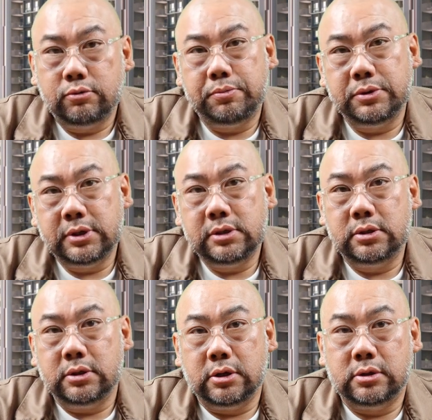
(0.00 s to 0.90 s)

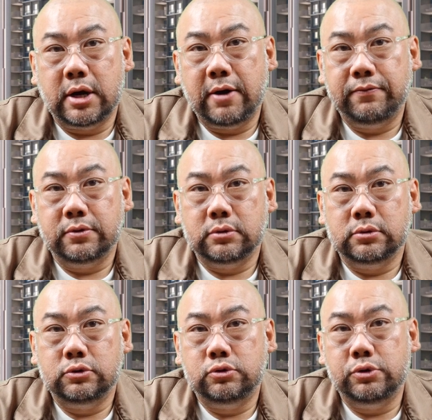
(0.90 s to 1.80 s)
Represents a tough
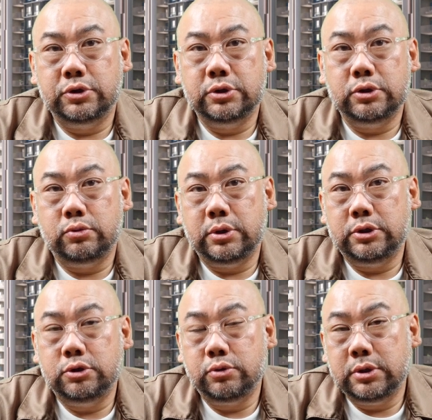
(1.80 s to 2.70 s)
situation in
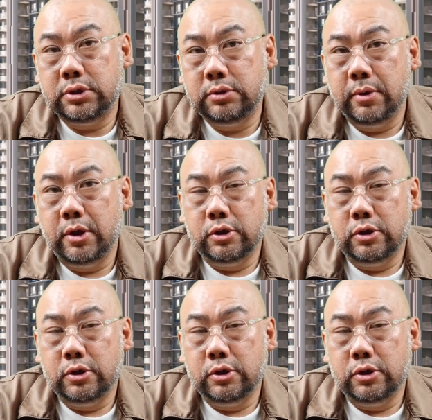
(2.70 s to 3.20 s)
2020.